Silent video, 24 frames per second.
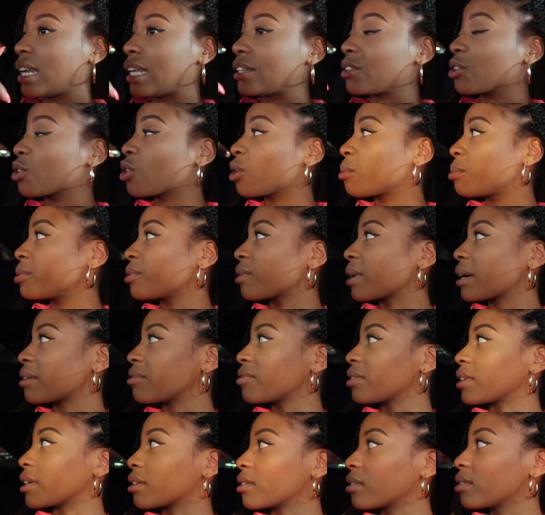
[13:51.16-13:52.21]
Like the copyright
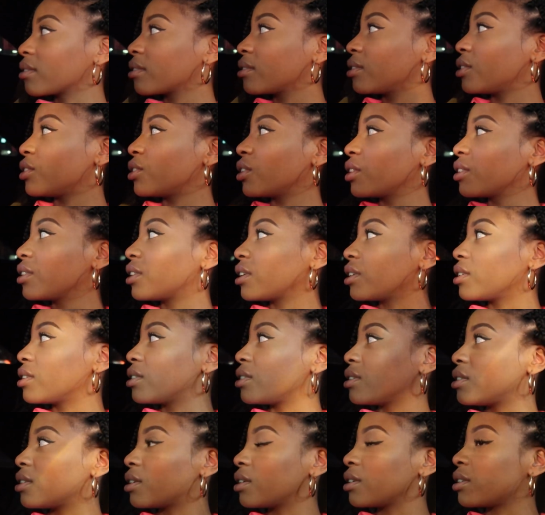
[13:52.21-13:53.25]
thing. Can't, you know,
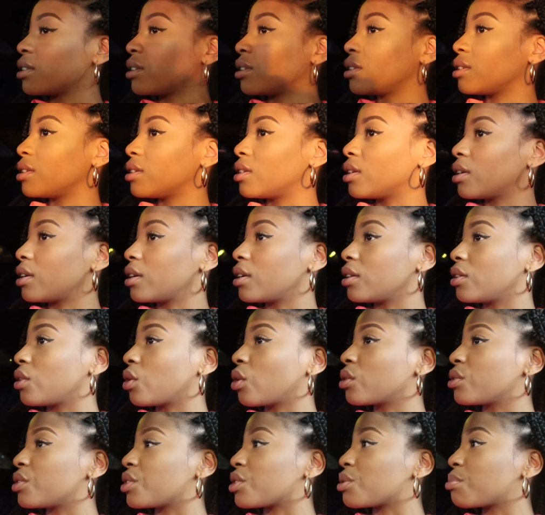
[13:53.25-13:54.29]
work. the
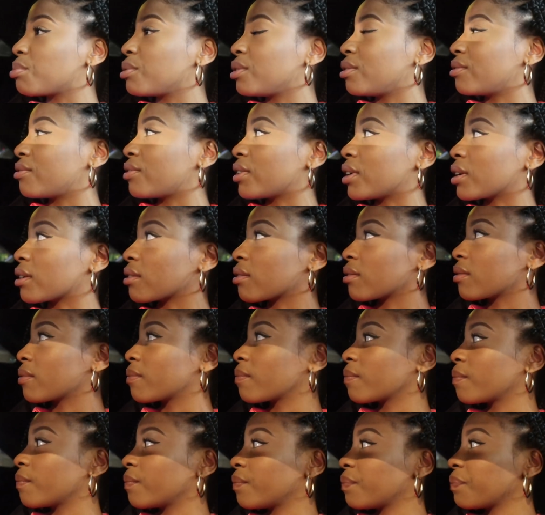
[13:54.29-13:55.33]
whole dispute thing.
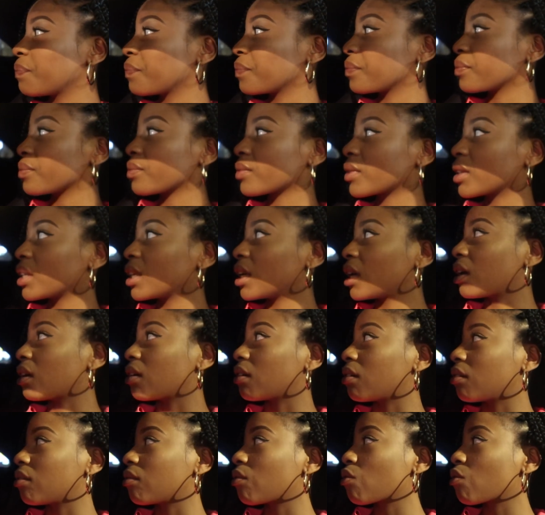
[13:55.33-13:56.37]
Mm-hmm. Yeah.